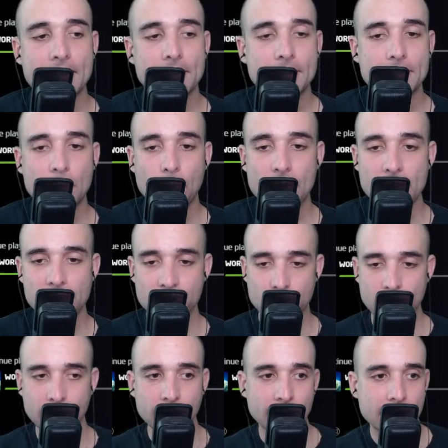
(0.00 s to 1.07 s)
the way this
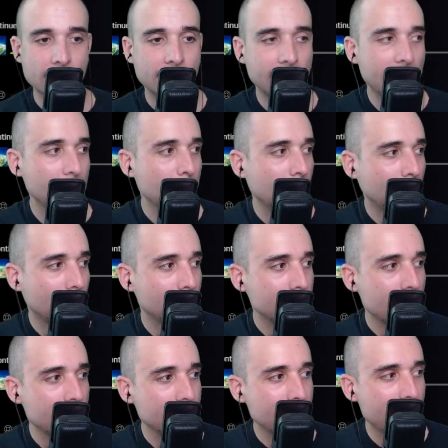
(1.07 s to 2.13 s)
works is that I will
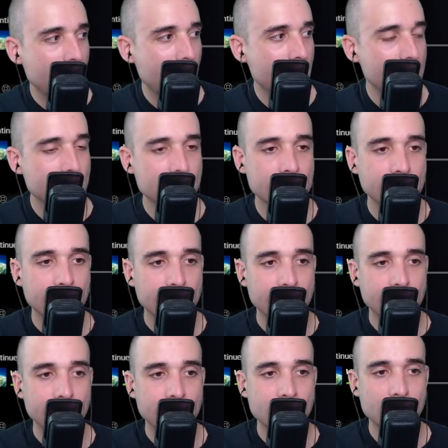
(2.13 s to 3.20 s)
create a
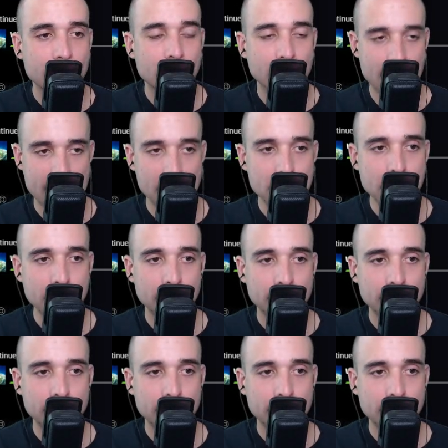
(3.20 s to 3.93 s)
game